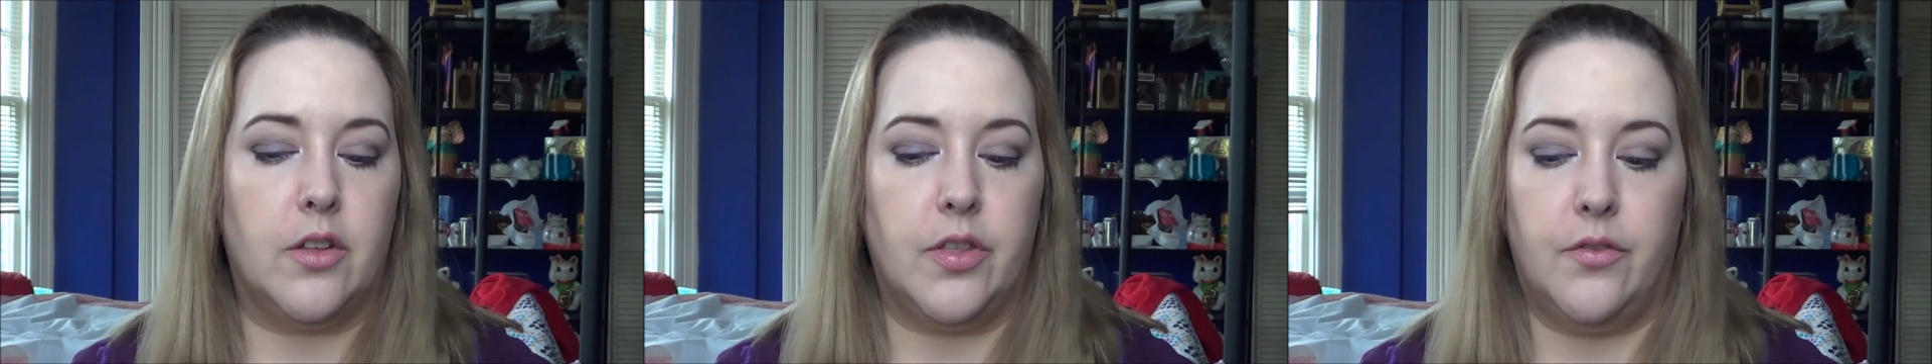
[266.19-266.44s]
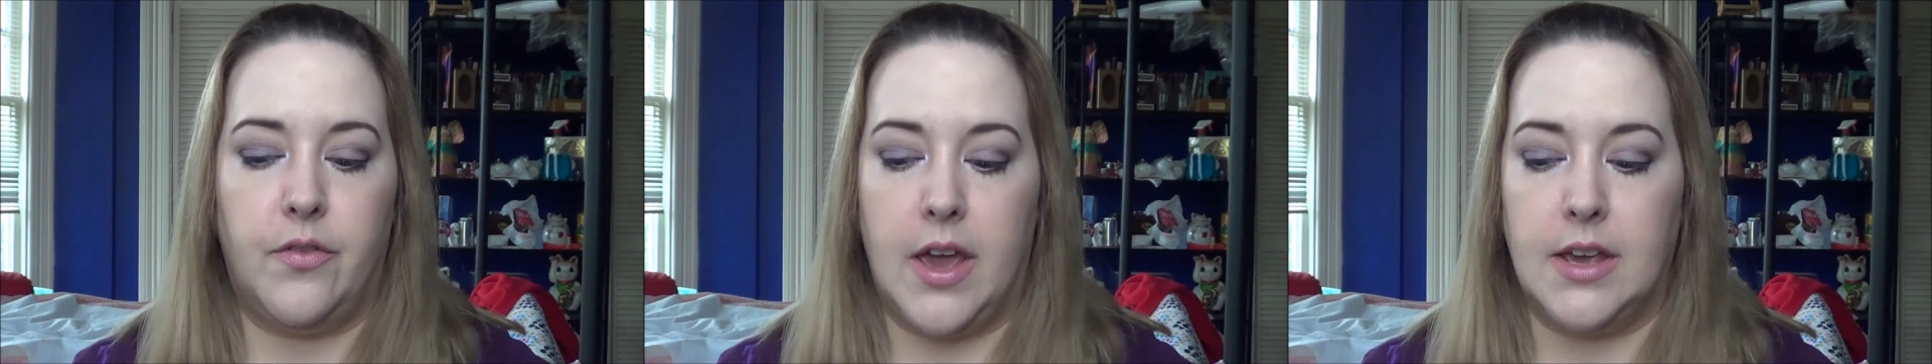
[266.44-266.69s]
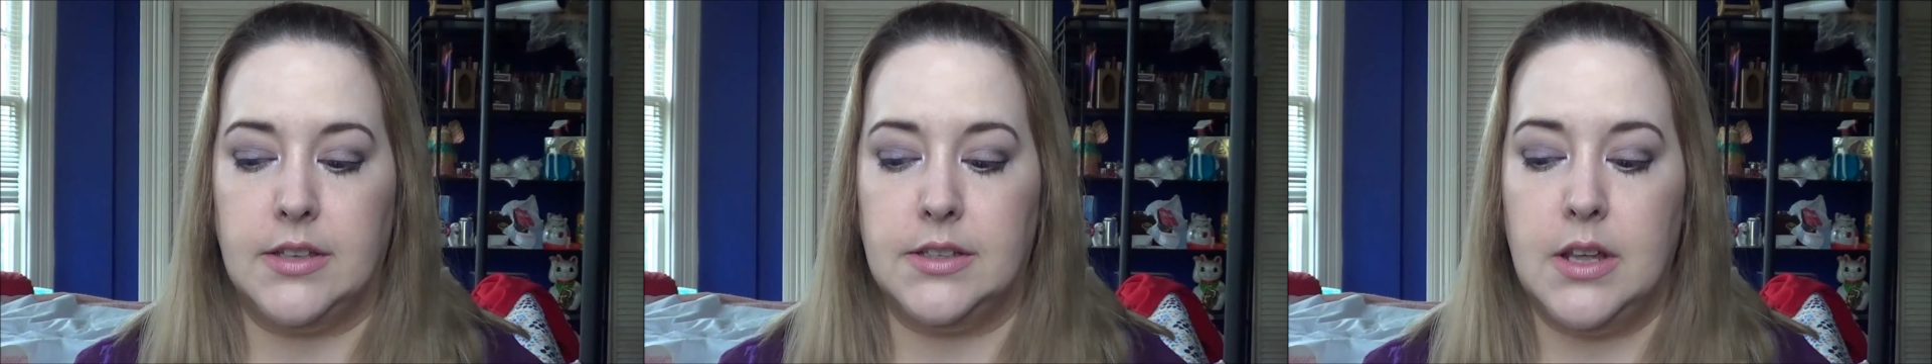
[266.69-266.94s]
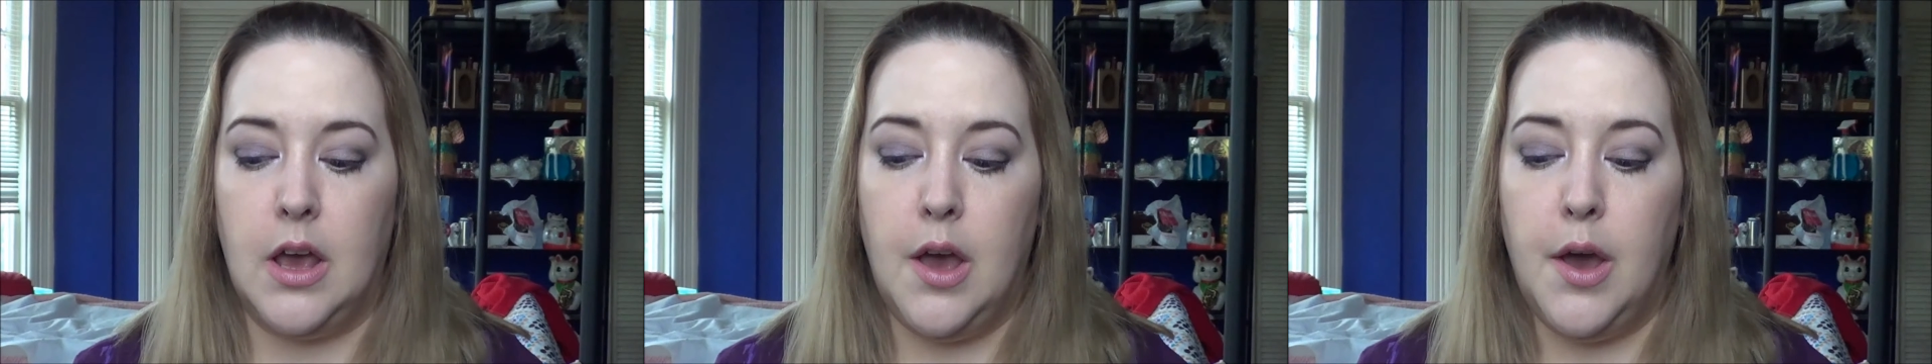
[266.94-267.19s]
on the
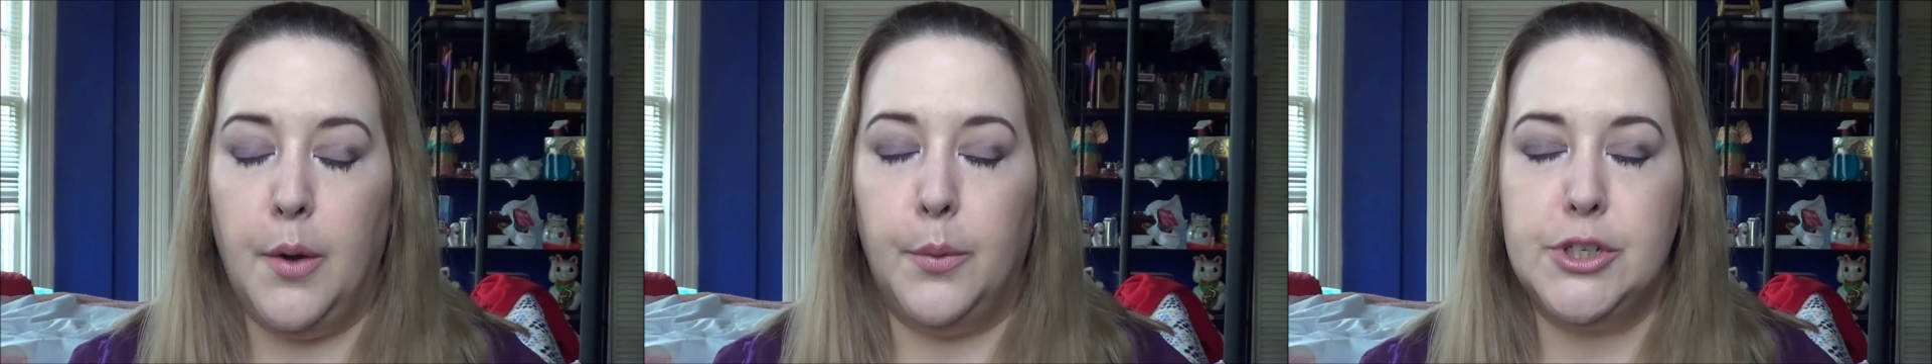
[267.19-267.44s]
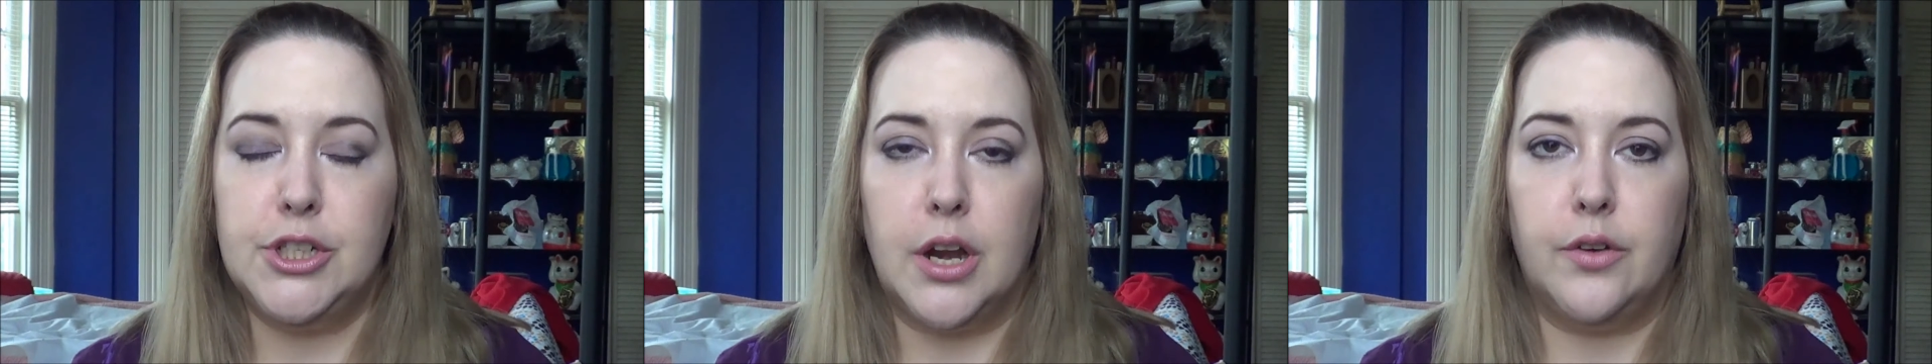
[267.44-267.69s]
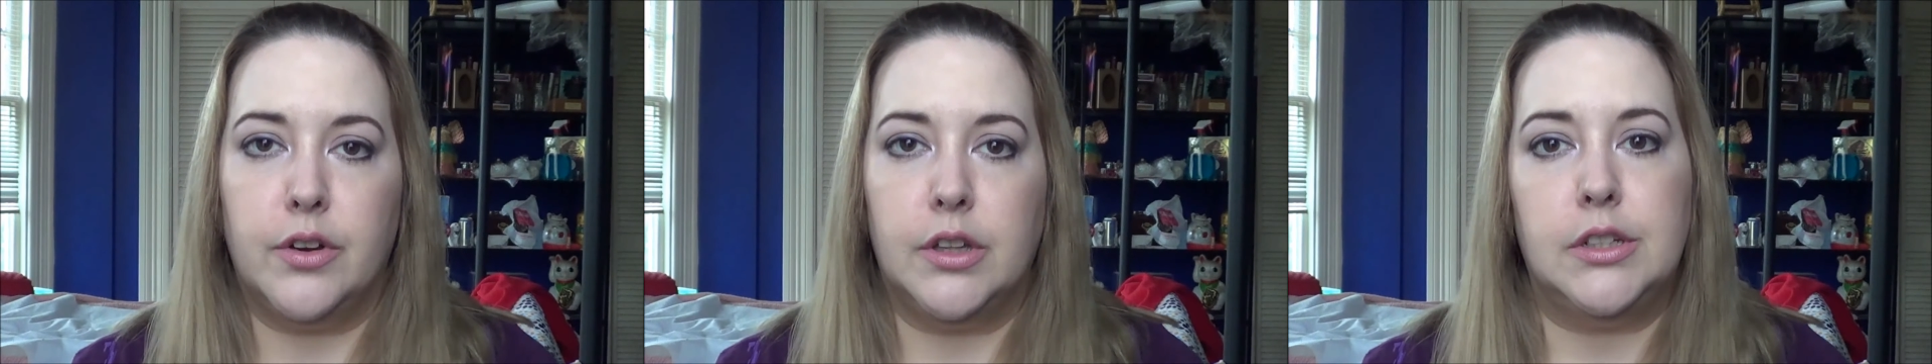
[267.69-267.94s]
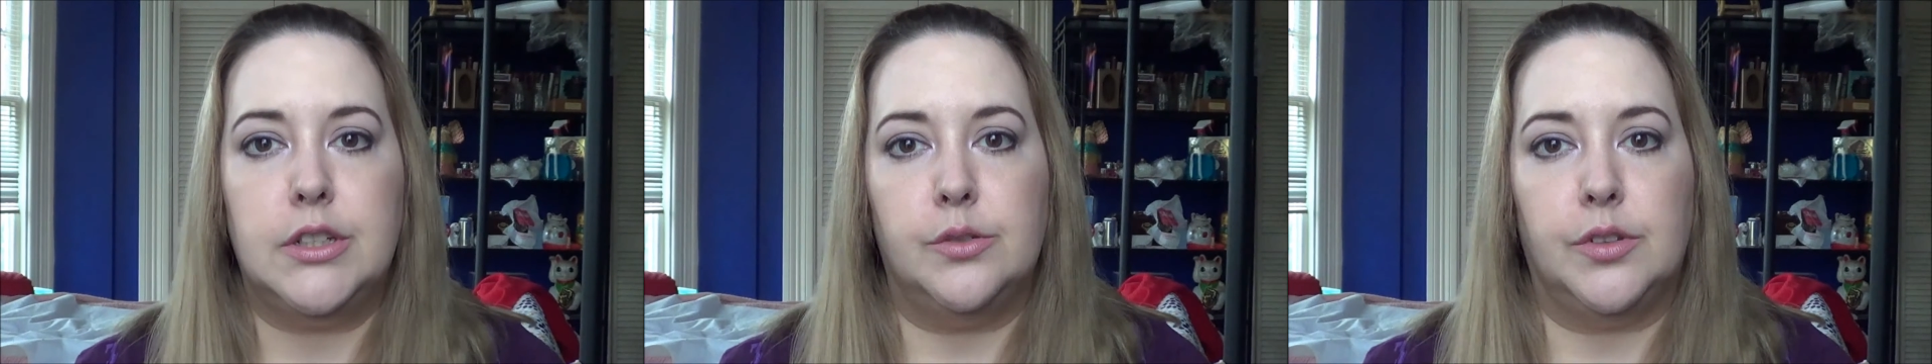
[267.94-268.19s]
face, which I
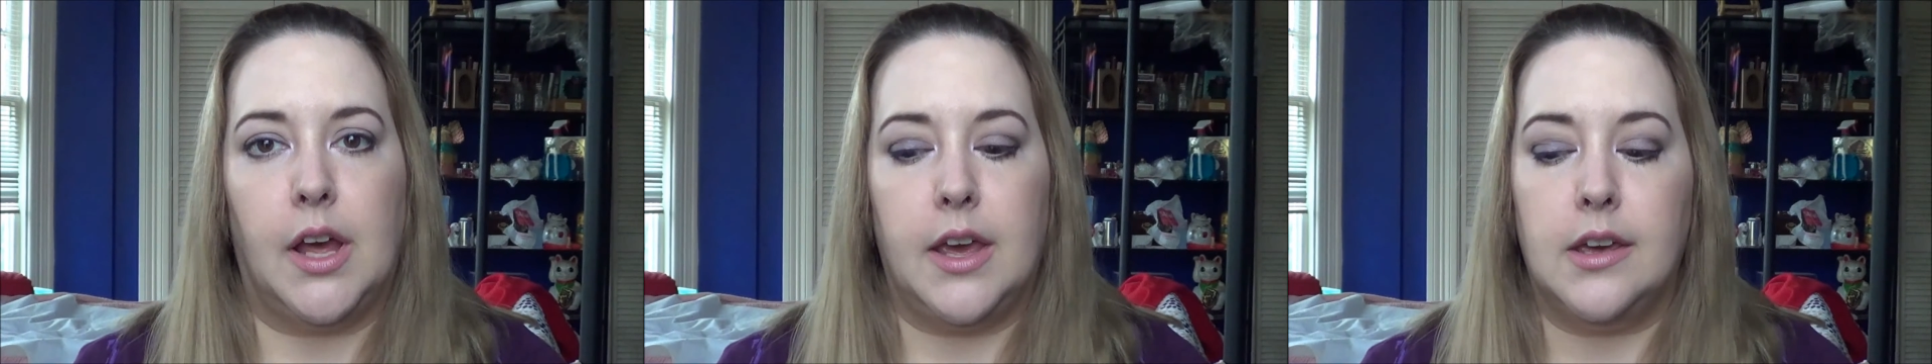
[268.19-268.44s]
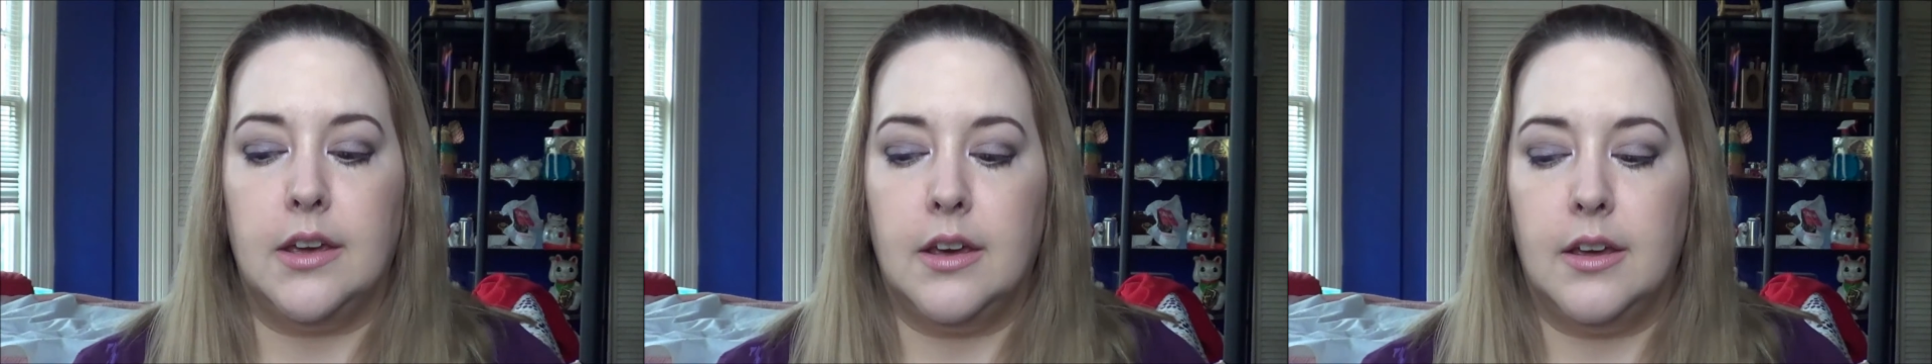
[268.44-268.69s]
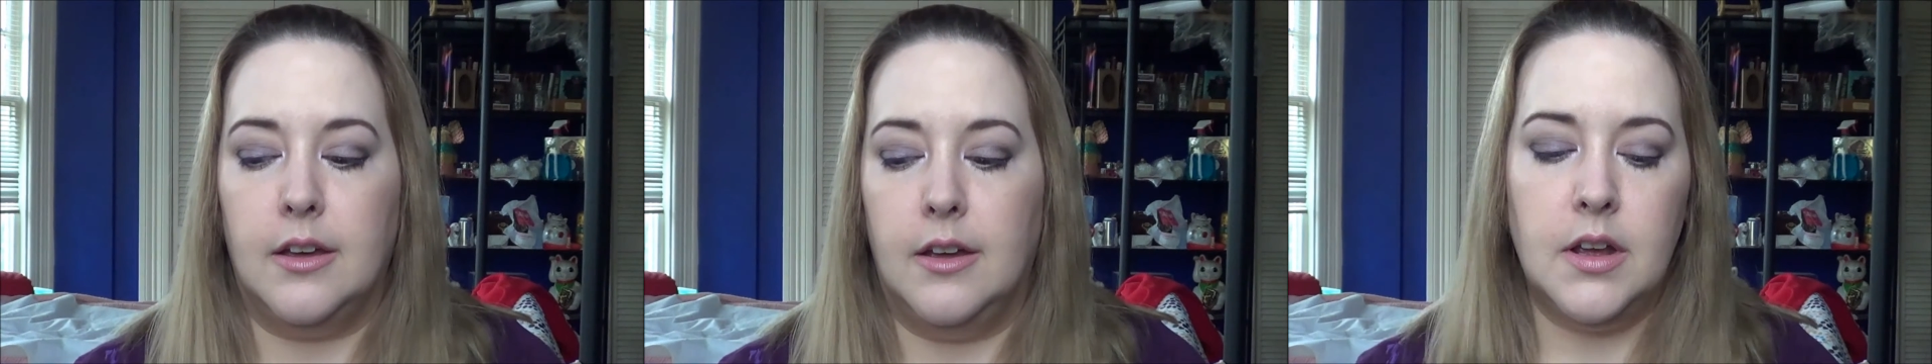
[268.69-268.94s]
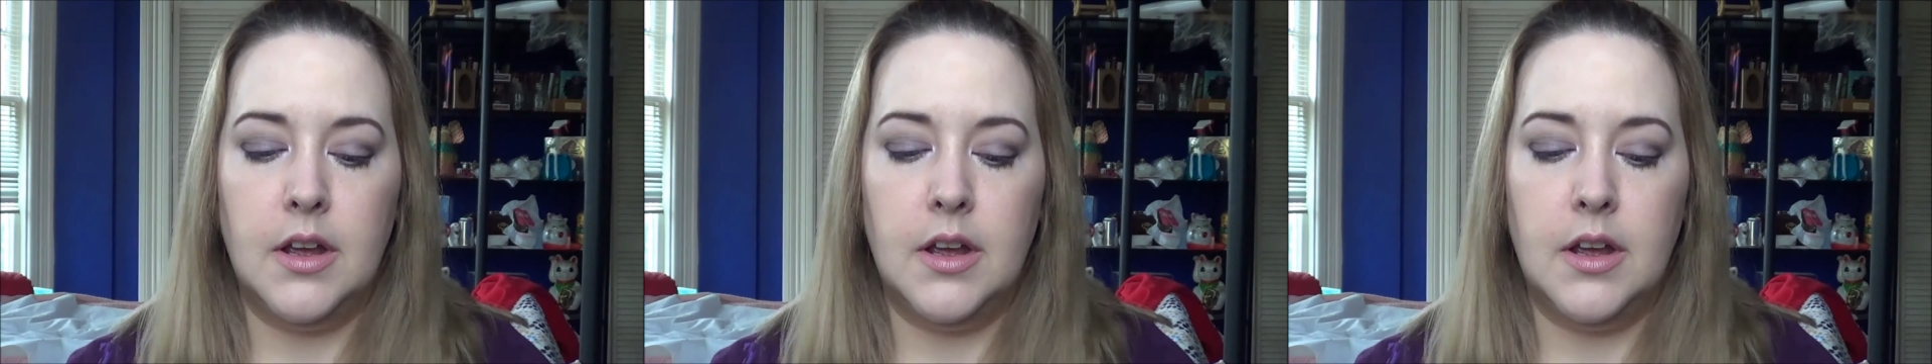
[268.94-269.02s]
really do like.